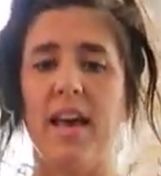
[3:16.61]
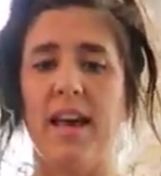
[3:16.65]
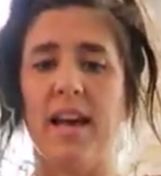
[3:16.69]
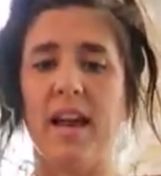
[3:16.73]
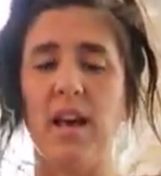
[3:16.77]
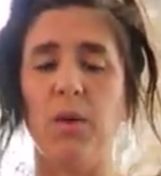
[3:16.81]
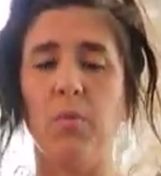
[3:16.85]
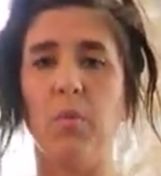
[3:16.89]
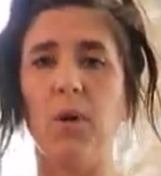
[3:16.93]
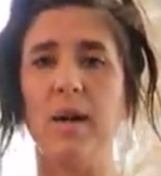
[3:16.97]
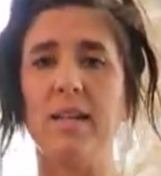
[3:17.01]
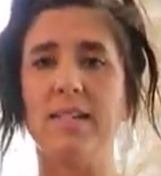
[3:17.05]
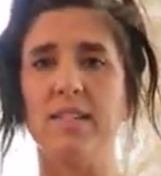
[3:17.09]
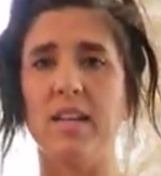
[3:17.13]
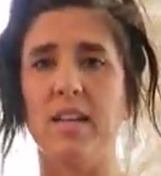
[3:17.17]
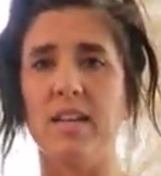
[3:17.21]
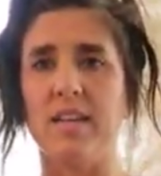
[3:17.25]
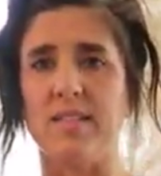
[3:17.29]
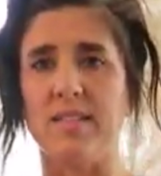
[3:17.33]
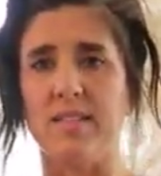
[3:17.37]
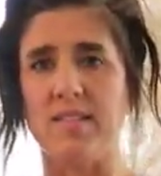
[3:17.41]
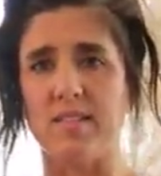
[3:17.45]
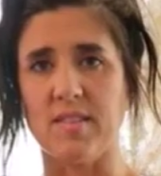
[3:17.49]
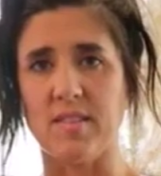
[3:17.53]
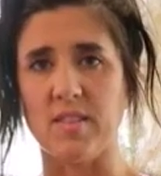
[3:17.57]
And I was
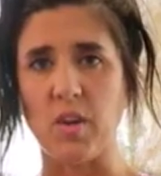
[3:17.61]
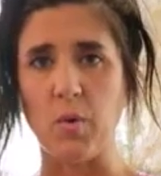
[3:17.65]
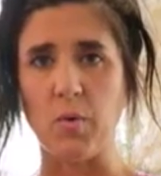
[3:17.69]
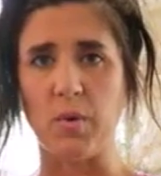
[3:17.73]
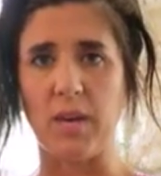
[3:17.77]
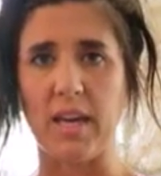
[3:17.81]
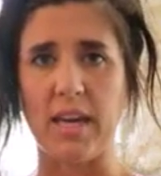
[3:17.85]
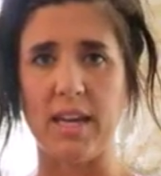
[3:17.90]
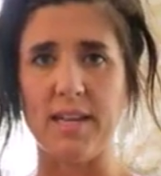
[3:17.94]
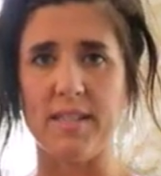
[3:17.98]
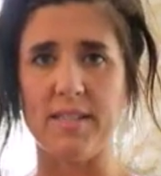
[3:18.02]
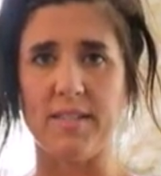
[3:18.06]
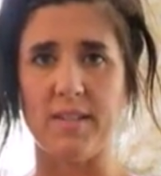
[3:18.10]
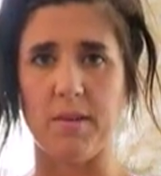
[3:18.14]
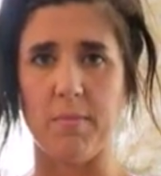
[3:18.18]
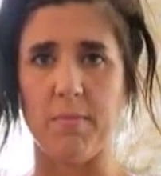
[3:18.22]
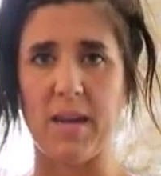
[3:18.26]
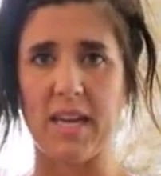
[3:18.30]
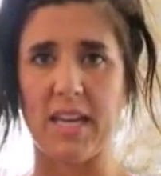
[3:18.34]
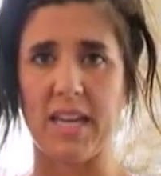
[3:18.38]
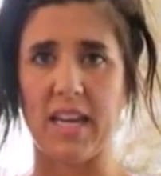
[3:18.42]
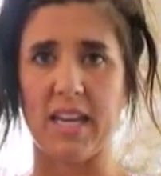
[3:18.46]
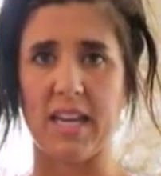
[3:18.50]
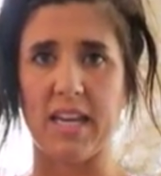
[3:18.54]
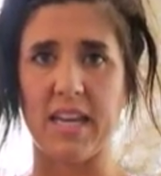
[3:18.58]
going to soak it to
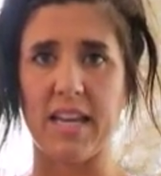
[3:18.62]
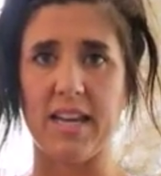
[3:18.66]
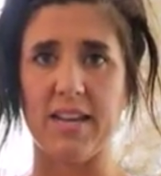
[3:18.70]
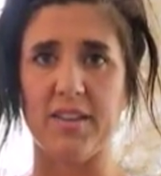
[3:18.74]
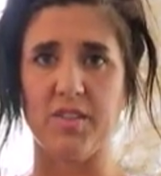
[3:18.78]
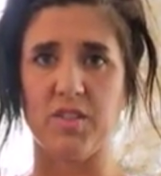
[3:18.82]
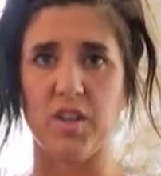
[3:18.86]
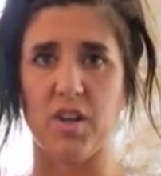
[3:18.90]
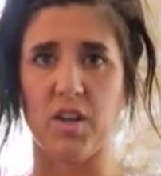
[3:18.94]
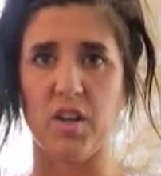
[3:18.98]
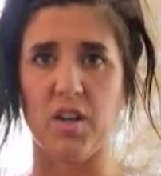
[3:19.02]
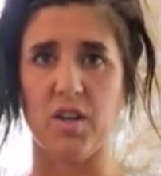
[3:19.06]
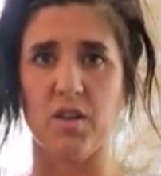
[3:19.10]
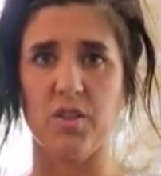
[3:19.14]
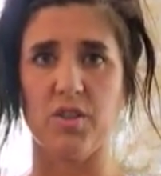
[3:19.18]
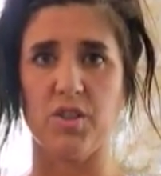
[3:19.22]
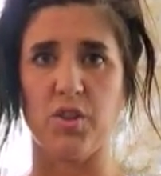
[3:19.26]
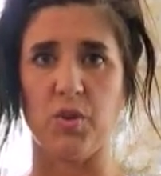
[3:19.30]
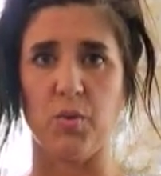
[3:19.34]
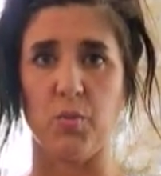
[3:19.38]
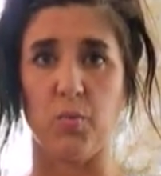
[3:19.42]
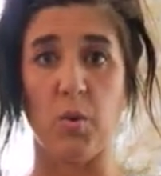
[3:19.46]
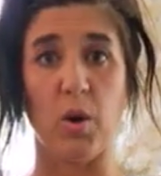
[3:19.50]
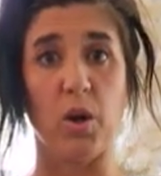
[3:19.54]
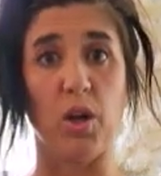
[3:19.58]
make it easier
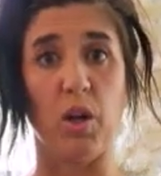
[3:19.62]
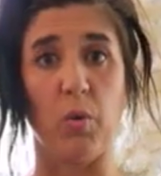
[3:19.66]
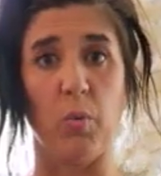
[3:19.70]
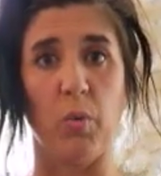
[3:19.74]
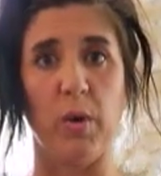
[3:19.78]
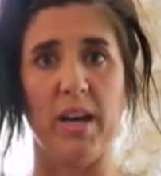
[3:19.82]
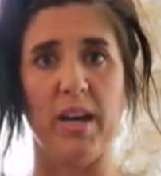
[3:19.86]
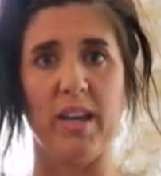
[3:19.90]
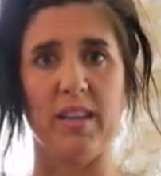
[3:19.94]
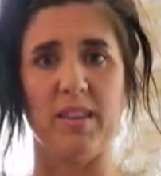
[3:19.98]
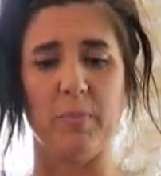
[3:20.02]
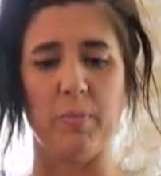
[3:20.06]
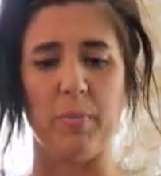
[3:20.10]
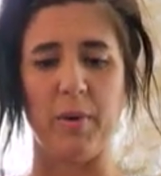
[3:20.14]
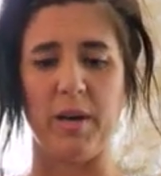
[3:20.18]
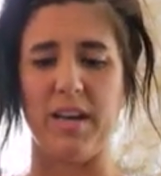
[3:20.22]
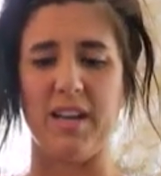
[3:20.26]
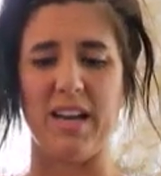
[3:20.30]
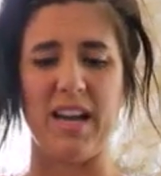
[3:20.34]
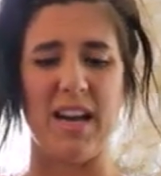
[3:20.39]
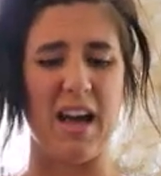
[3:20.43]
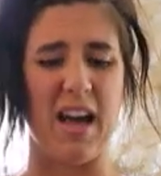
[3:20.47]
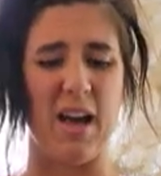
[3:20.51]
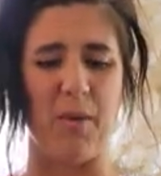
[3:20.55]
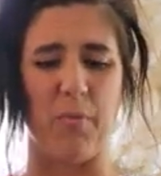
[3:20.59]
to work with,
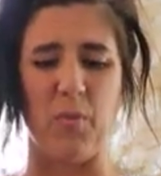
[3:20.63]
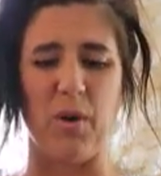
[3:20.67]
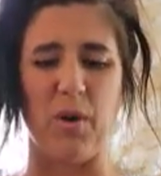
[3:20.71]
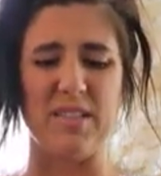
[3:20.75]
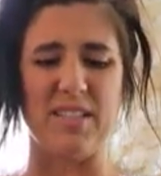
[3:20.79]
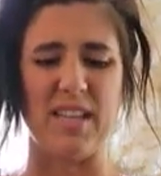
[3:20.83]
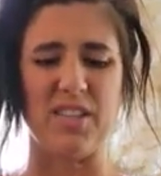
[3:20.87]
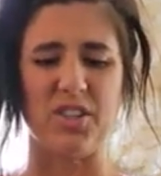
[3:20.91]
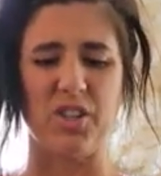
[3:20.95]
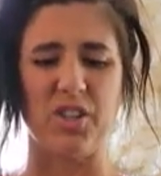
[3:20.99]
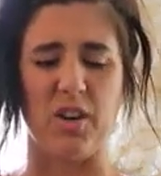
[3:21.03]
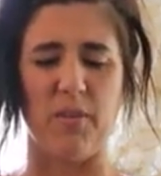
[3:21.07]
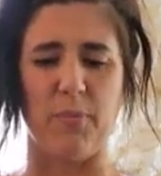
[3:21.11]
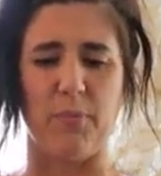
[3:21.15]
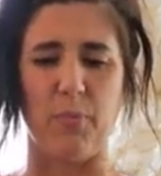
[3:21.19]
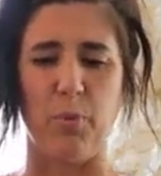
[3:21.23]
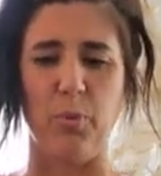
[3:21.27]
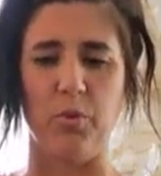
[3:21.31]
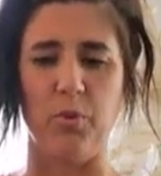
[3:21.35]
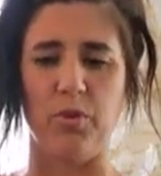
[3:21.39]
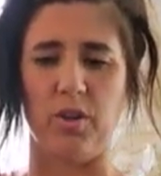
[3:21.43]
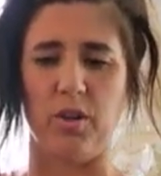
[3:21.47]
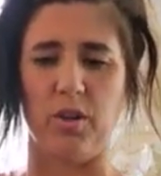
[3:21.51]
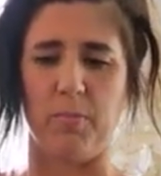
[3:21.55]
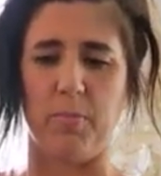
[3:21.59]
but once I started
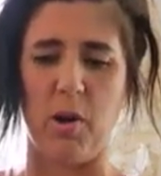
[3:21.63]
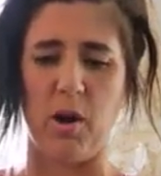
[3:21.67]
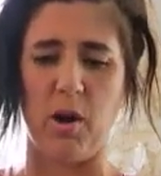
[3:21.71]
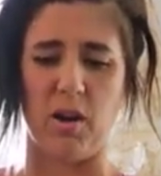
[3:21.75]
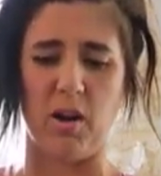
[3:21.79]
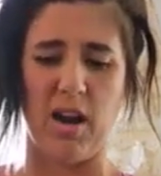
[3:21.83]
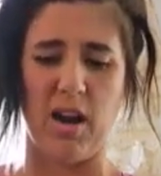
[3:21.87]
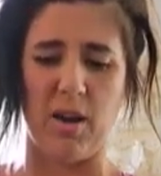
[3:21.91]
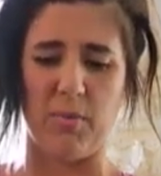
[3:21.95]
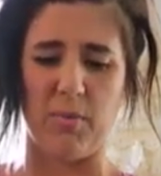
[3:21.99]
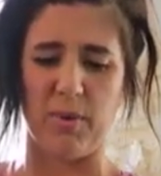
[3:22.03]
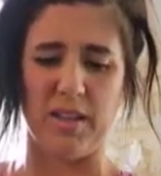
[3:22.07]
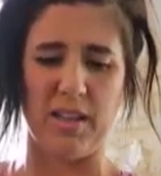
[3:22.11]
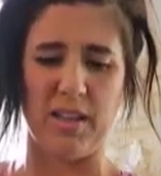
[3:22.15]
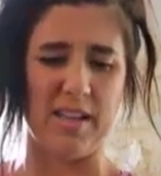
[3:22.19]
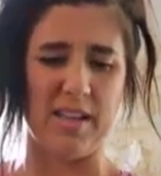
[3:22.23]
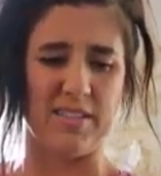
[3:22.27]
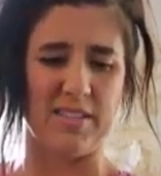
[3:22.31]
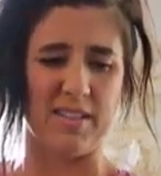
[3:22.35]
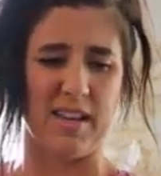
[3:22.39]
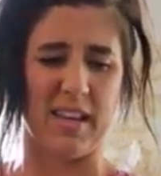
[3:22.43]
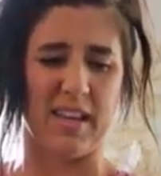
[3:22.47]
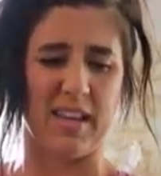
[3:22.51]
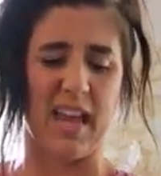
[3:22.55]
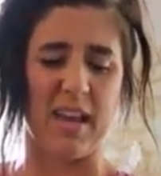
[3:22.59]
pulling it apart, I
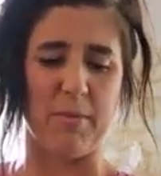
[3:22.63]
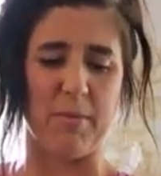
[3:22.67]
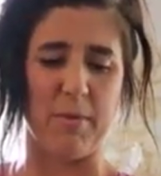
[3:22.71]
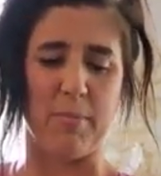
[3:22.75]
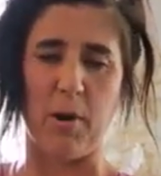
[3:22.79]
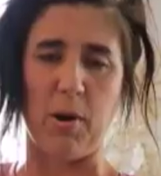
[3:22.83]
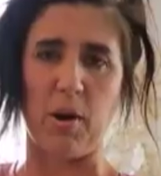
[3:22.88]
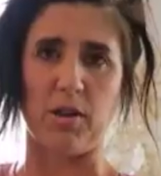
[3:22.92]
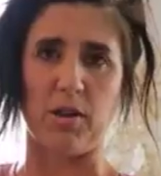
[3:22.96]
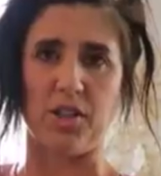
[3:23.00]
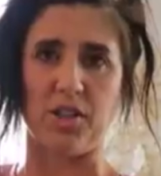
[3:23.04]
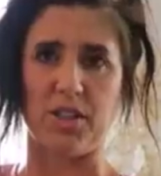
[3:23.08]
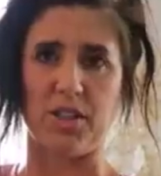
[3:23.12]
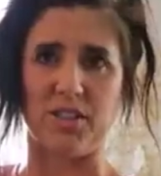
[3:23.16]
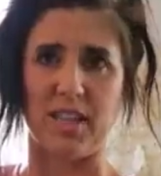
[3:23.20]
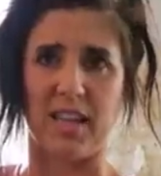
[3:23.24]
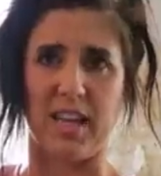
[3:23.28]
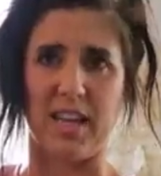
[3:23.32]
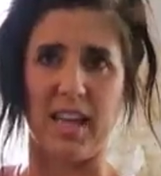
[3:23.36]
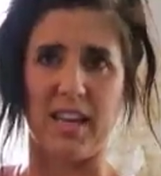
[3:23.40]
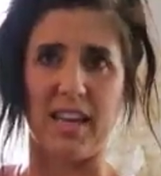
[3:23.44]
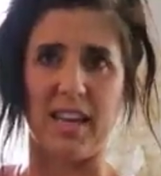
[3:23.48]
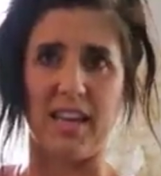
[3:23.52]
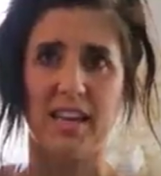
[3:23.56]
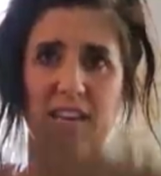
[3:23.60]
realized that it came apart just
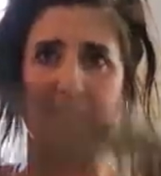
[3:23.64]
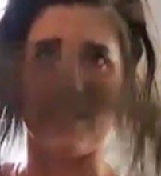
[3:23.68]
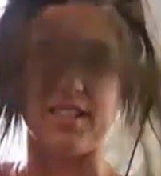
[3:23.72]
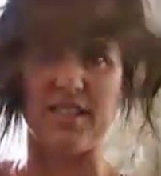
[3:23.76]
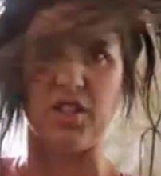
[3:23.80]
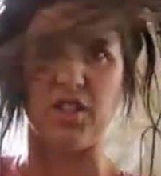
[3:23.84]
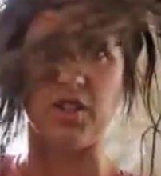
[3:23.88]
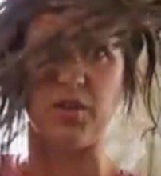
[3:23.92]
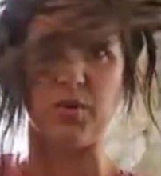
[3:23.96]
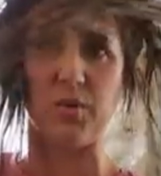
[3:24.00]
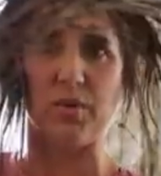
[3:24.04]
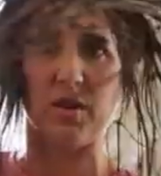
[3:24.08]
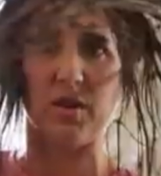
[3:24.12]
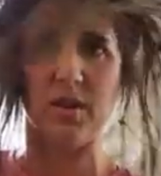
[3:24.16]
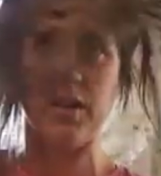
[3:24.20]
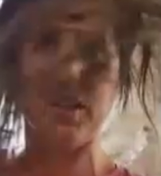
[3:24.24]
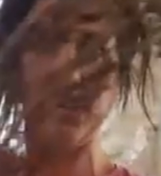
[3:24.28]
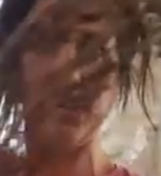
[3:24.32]
like I needed it to. You